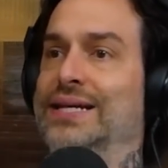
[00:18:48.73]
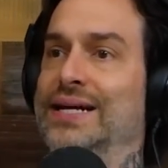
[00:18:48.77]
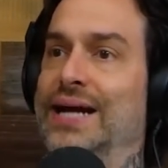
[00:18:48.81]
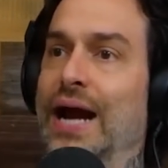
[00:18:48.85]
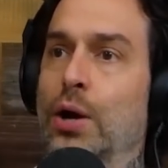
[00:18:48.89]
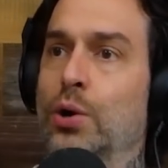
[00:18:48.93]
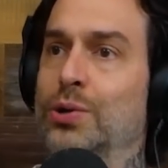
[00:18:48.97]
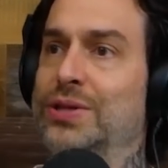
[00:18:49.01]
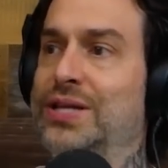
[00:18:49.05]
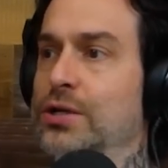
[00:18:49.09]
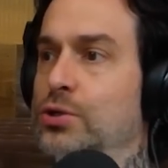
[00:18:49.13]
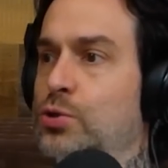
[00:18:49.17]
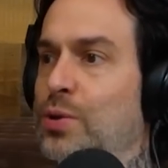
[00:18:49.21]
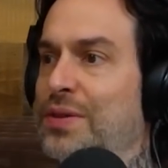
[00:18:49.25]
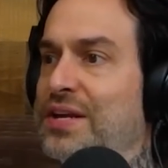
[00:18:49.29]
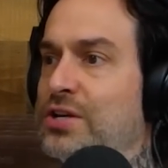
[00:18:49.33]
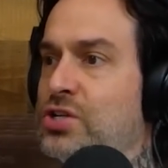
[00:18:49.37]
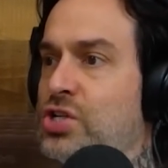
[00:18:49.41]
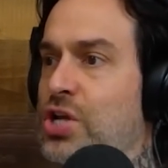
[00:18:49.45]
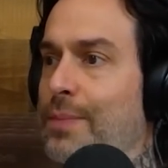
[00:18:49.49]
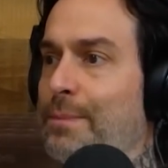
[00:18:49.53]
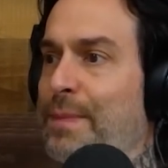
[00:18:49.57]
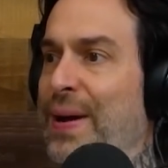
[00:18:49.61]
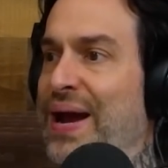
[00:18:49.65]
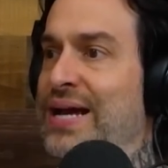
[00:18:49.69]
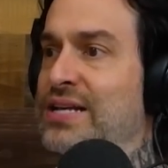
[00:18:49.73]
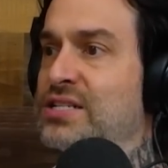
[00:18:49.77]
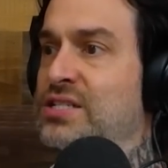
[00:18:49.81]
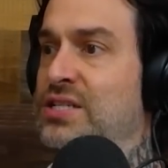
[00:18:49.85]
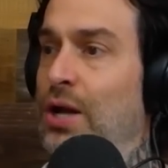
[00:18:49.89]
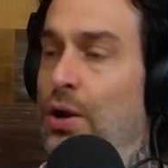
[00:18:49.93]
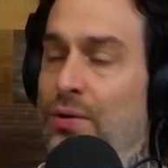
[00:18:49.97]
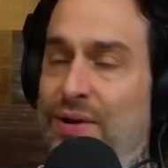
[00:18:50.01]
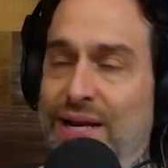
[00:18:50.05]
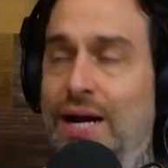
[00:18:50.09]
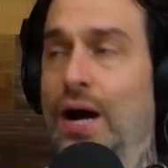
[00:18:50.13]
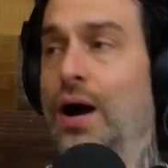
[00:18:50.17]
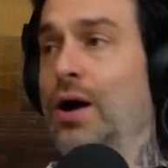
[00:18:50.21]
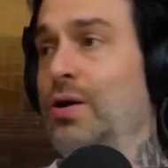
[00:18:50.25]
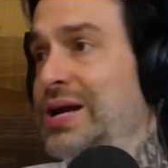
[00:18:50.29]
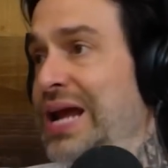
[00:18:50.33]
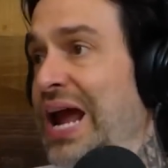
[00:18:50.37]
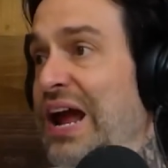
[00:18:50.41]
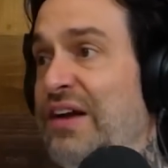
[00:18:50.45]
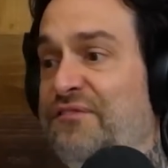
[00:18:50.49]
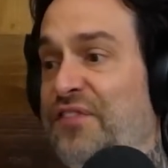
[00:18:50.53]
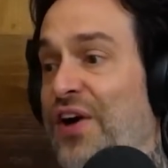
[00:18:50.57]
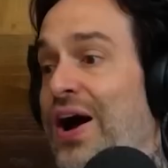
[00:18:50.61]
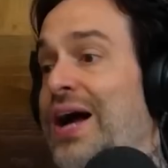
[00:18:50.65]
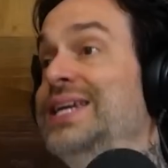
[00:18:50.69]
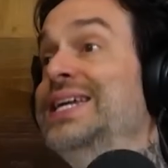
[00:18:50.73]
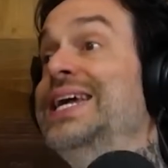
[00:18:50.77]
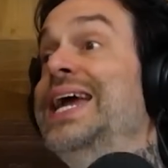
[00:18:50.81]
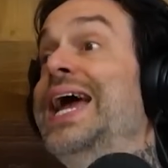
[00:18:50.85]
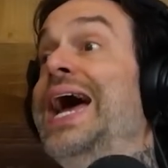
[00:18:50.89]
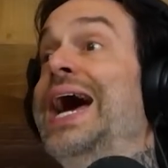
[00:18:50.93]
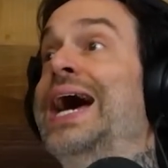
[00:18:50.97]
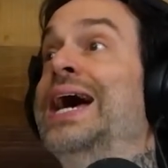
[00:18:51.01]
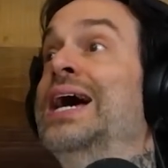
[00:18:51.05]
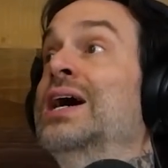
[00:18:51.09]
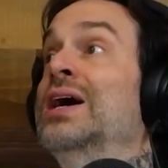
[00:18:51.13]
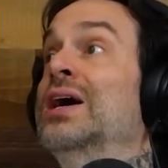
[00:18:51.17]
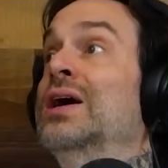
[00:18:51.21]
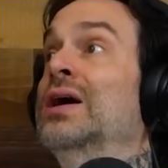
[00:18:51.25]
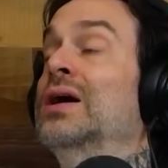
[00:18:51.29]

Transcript: The guy who deals with his shit by his lonely? Okay, fine, yeah.